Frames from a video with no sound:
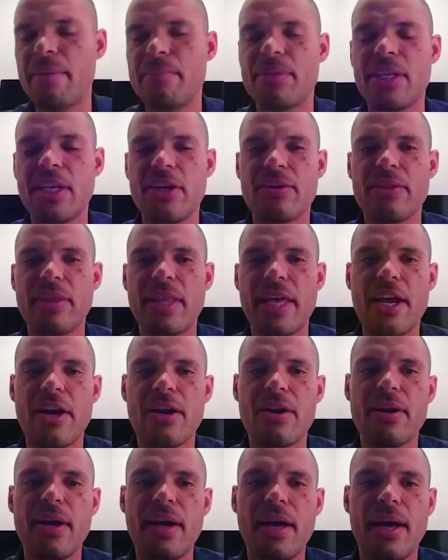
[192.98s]
here and
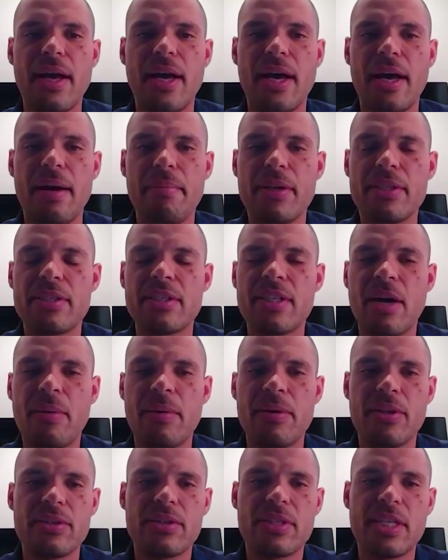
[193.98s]
there, um, but it's not one of
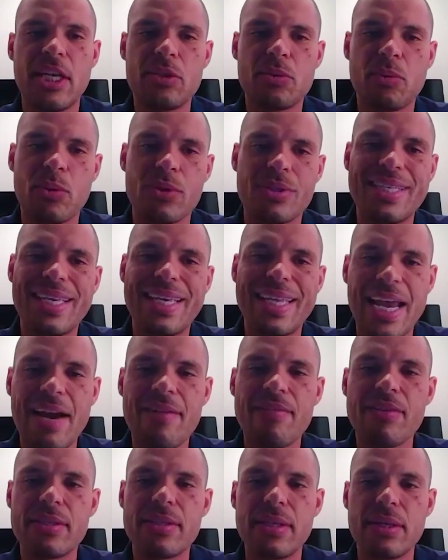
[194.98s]
those things where we're seeing every
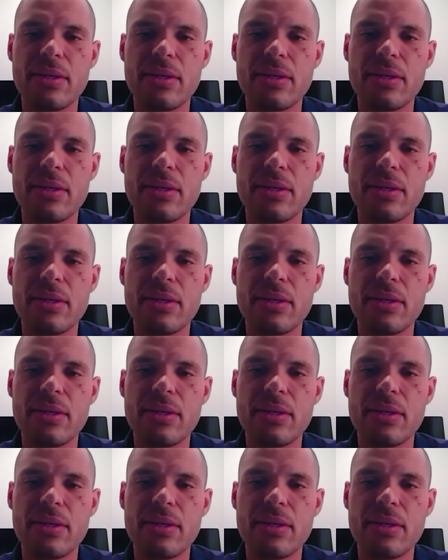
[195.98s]
single